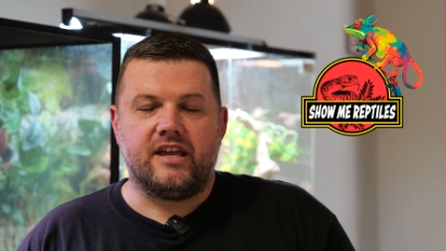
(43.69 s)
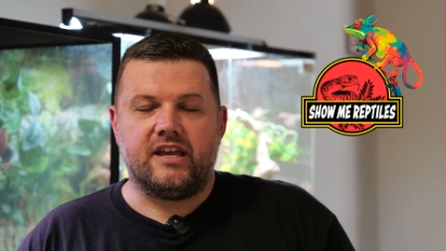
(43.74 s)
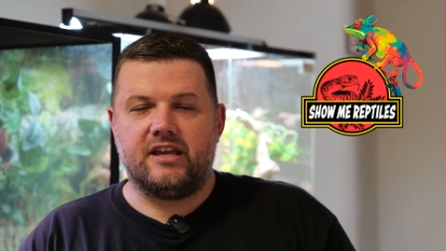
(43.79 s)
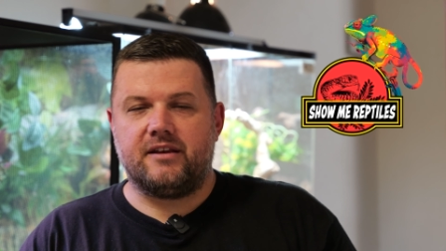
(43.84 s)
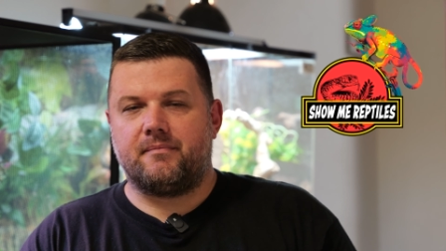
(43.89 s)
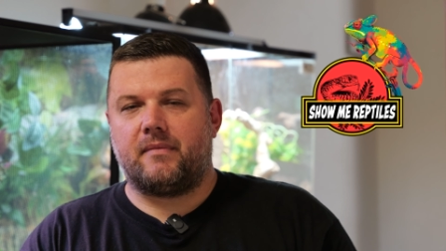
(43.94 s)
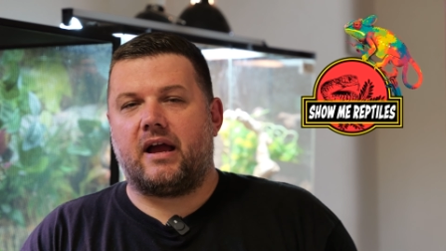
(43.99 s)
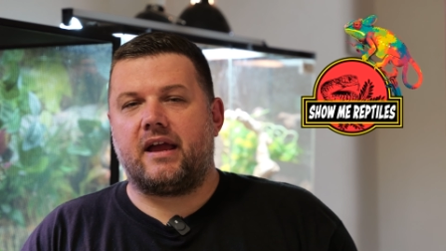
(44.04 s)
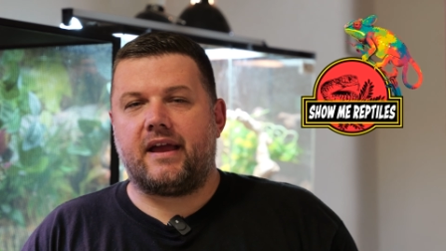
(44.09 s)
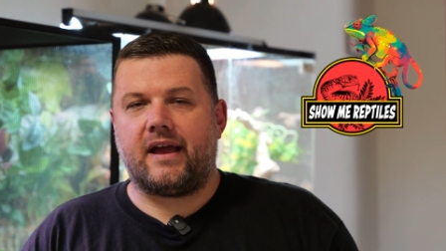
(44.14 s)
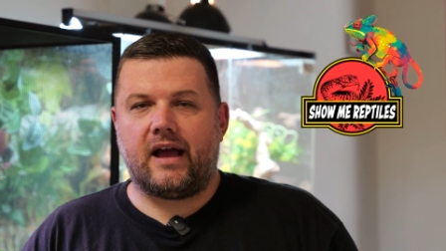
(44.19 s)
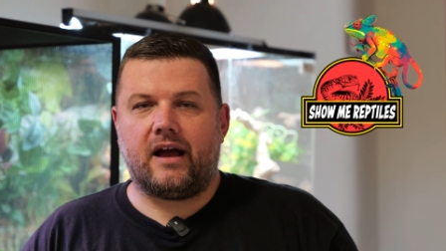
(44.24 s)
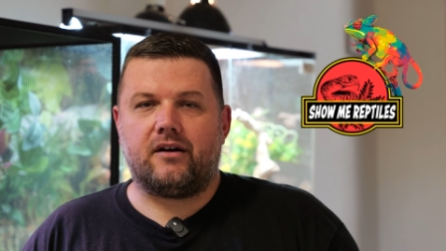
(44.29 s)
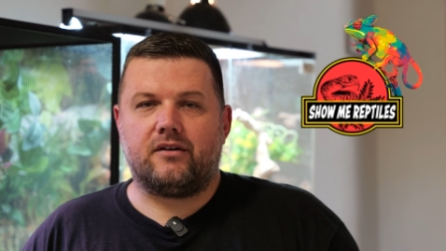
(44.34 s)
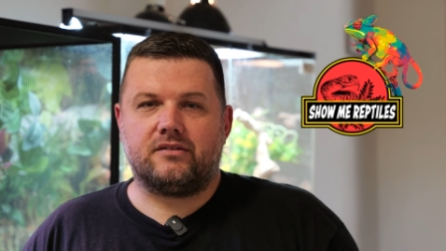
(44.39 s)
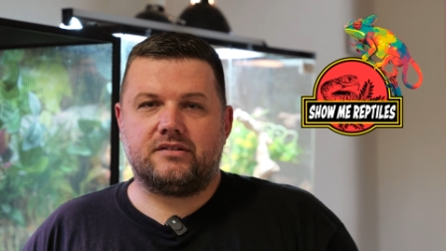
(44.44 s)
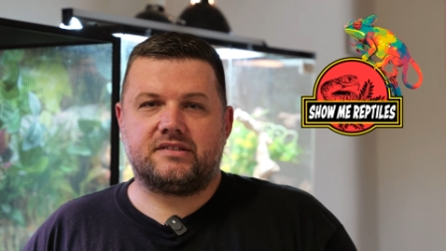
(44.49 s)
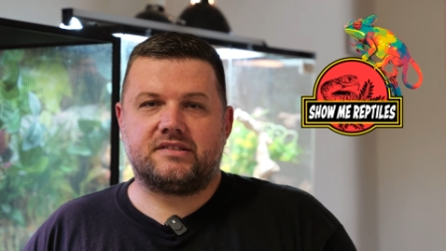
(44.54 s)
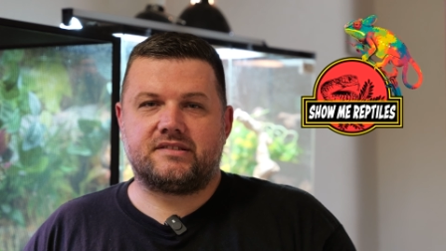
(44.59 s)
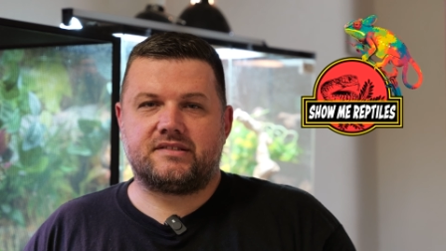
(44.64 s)
in my
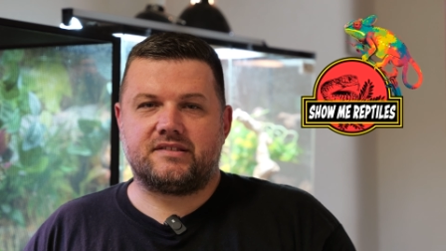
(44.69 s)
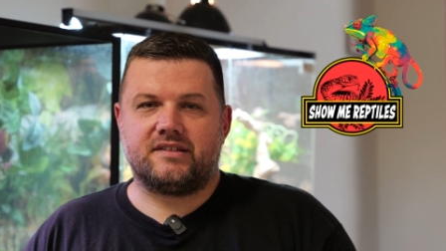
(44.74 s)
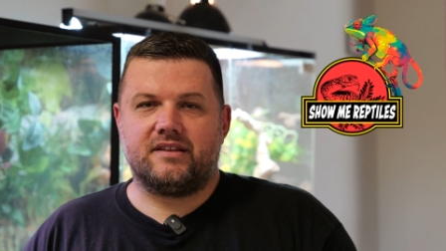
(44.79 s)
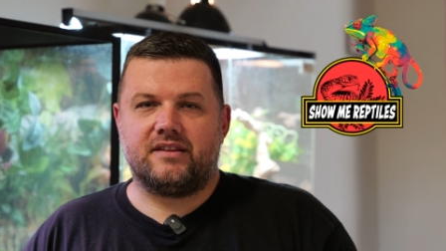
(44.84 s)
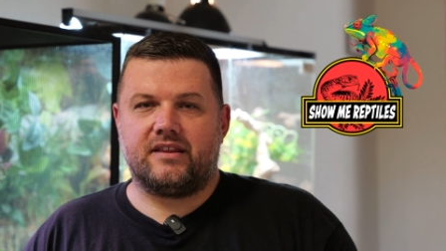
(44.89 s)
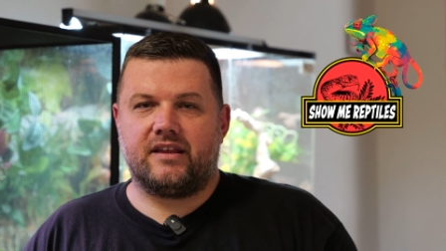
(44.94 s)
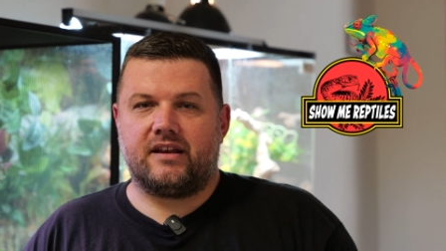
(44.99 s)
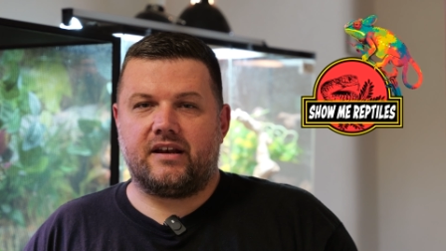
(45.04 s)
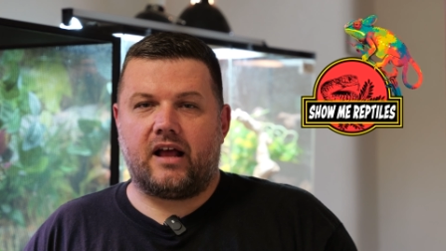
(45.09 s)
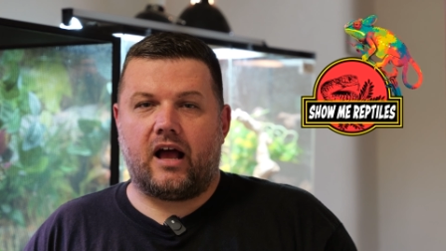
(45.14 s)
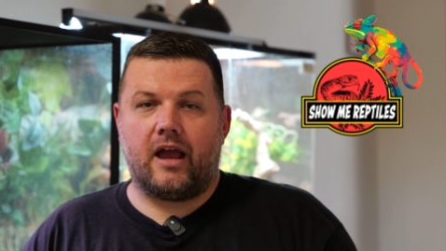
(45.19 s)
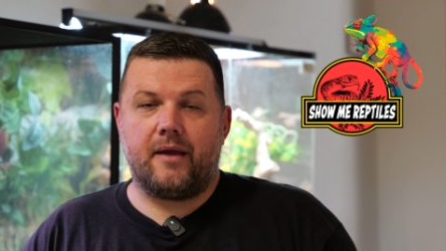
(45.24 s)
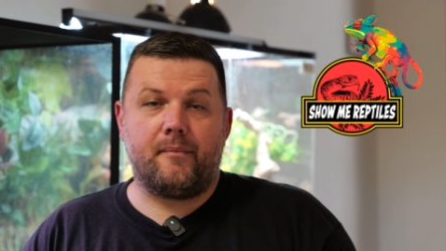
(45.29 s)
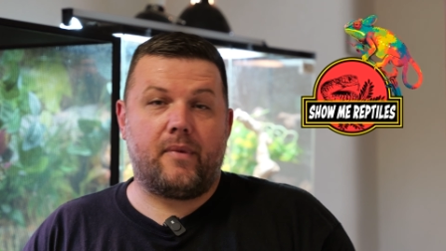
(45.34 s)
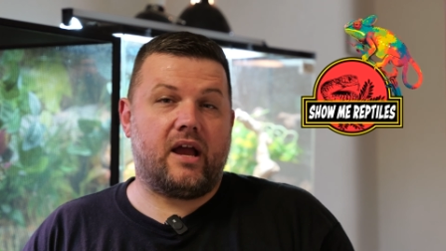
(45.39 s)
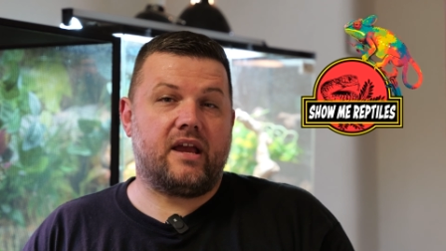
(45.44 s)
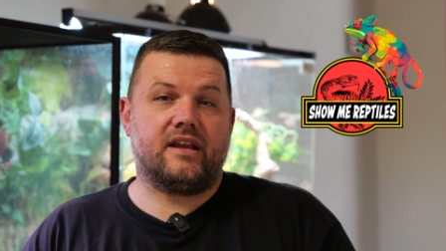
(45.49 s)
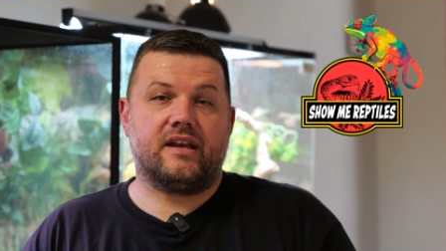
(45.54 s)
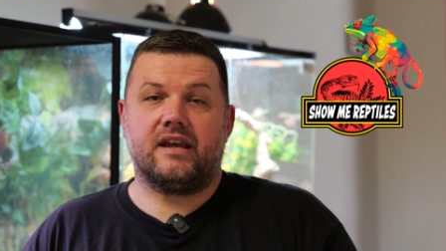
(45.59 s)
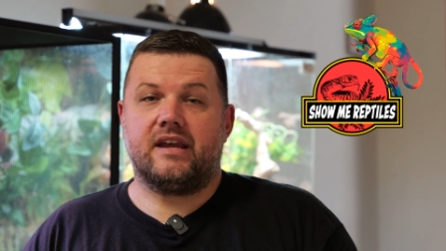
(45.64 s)
house that I
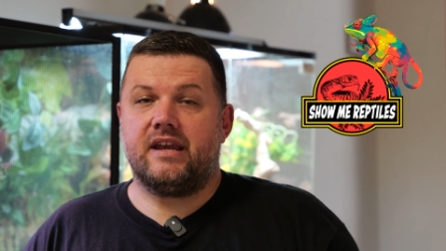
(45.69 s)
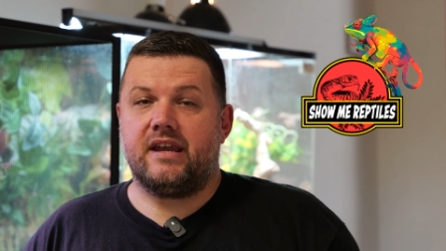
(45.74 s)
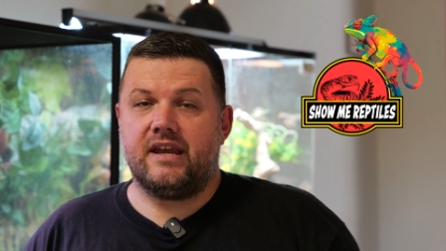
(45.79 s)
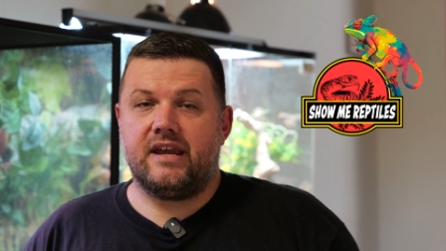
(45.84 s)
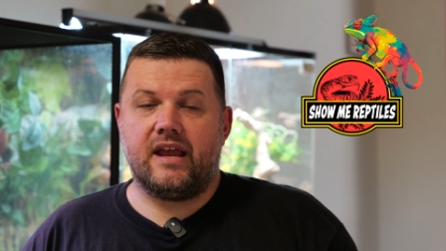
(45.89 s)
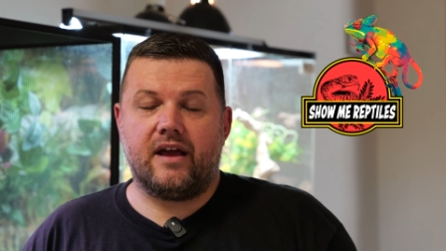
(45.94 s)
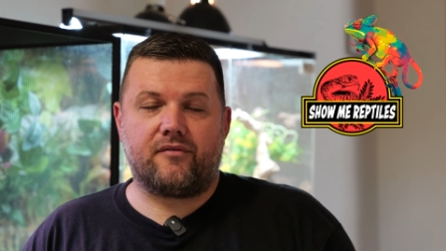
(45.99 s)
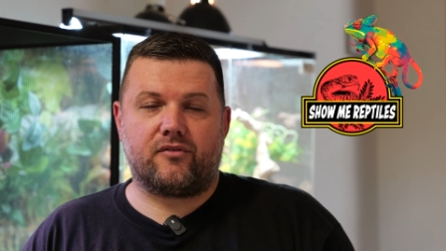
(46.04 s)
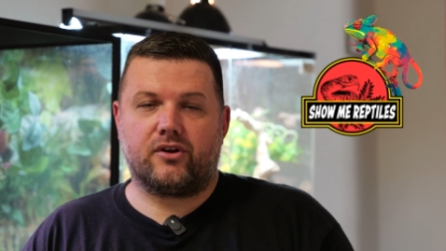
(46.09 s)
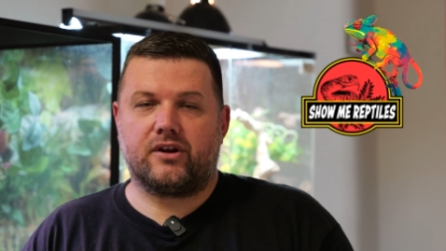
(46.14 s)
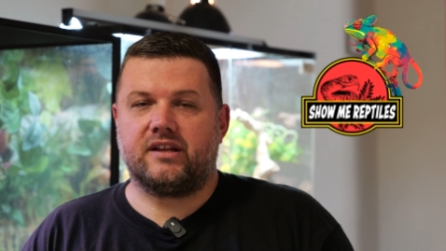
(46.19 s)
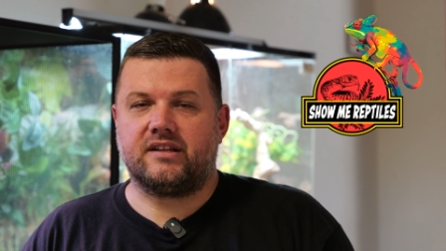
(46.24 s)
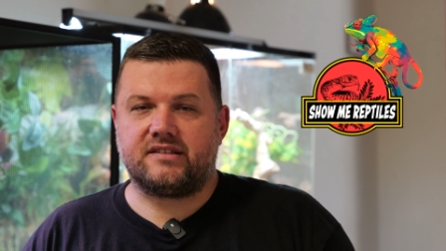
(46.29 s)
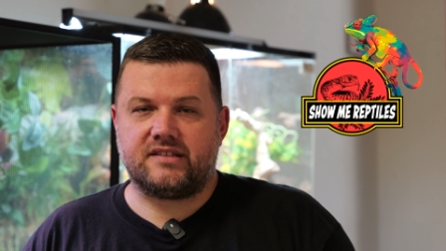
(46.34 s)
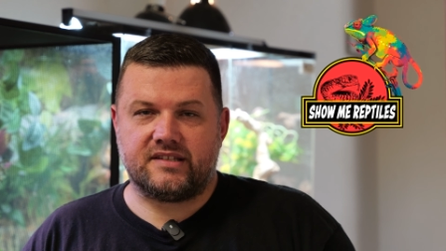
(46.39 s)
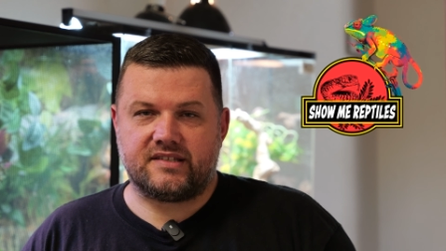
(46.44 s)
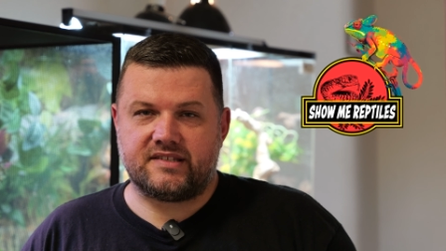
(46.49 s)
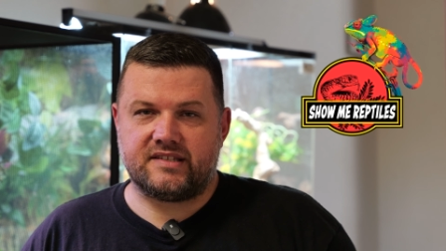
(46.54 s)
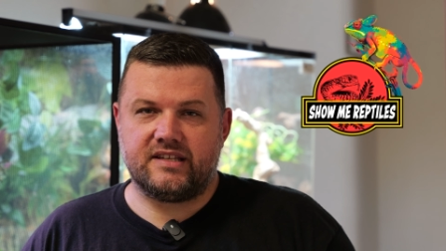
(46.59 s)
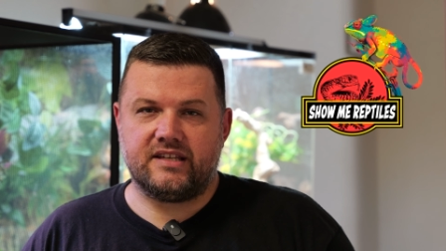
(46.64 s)
might never get
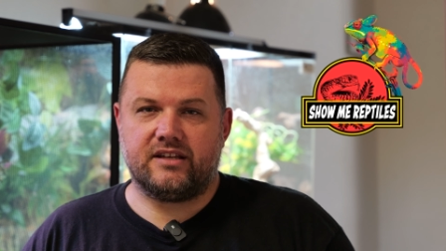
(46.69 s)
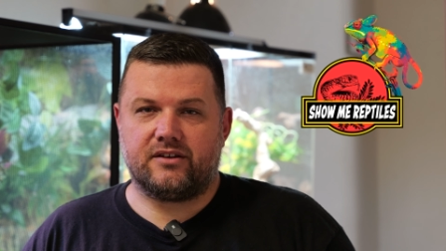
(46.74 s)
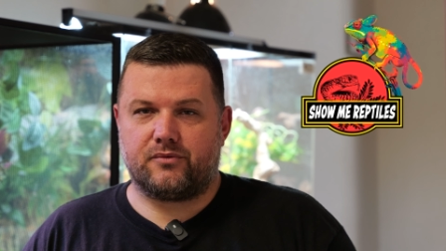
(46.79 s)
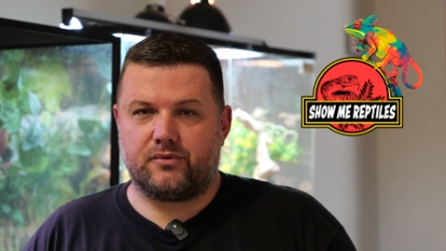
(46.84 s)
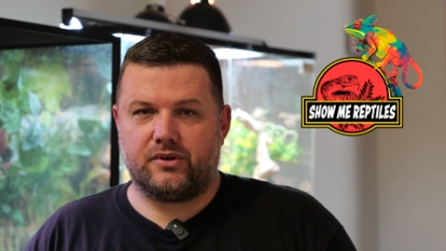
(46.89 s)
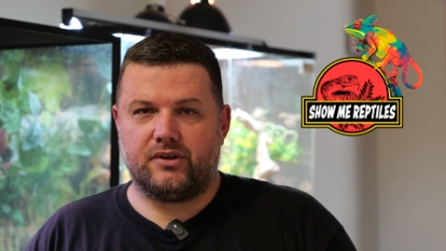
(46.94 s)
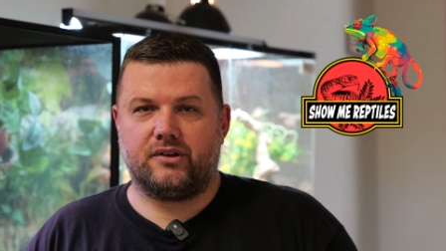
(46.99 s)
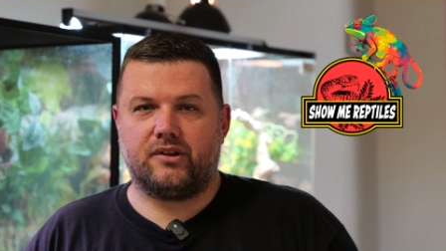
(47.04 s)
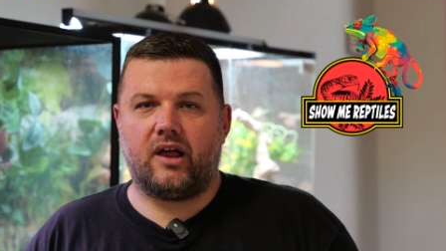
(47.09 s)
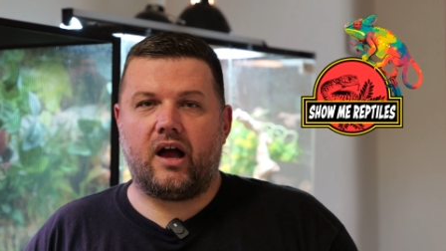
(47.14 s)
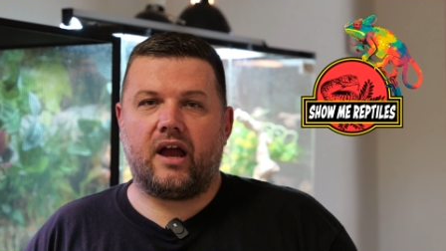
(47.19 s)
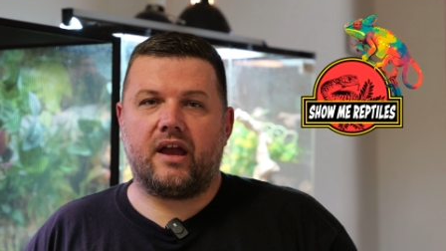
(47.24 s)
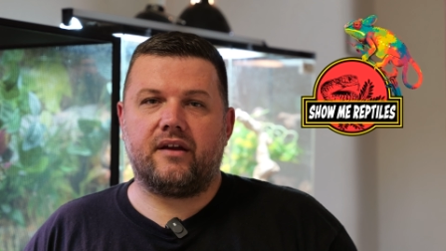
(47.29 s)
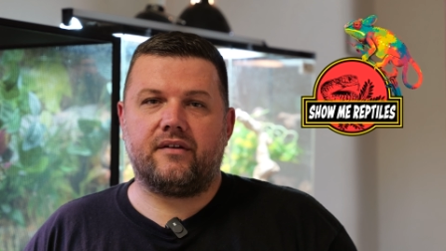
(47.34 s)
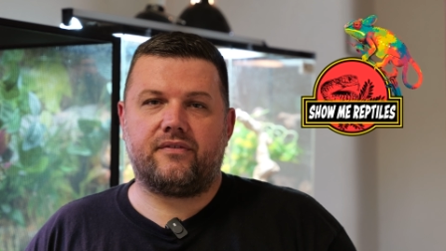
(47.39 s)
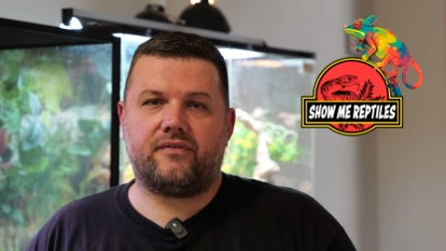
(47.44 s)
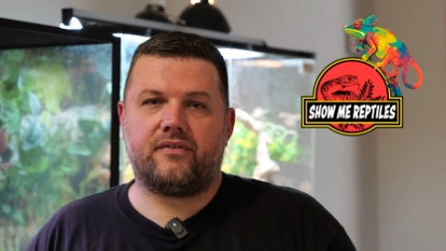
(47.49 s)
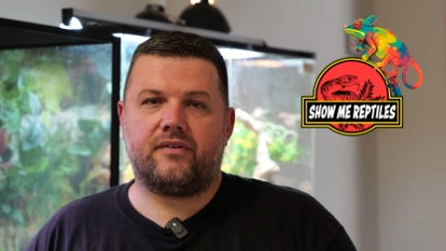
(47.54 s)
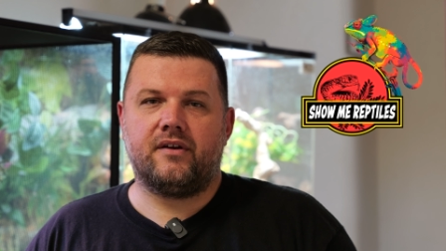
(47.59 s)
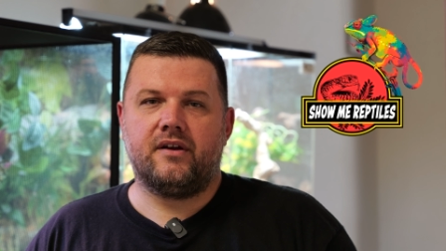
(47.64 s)
to see in real
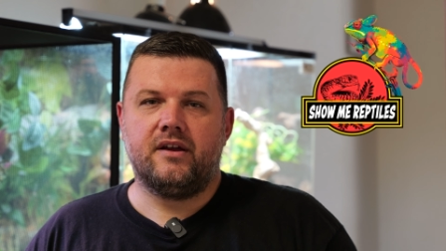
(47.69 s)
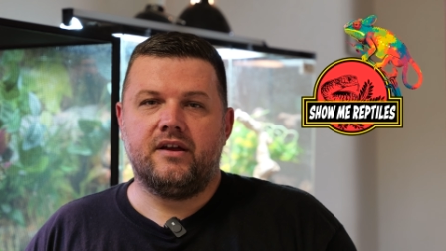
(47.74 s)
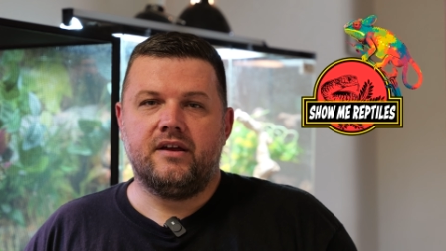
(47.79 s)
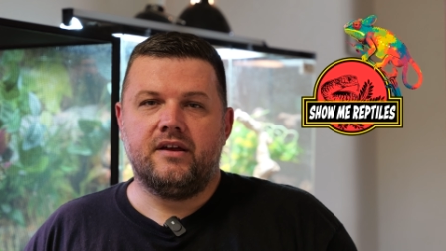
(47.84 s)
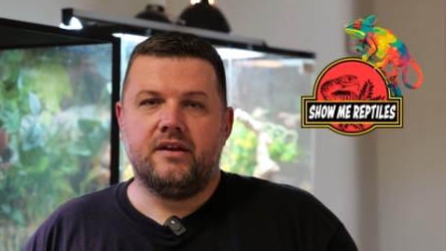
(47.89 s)
life.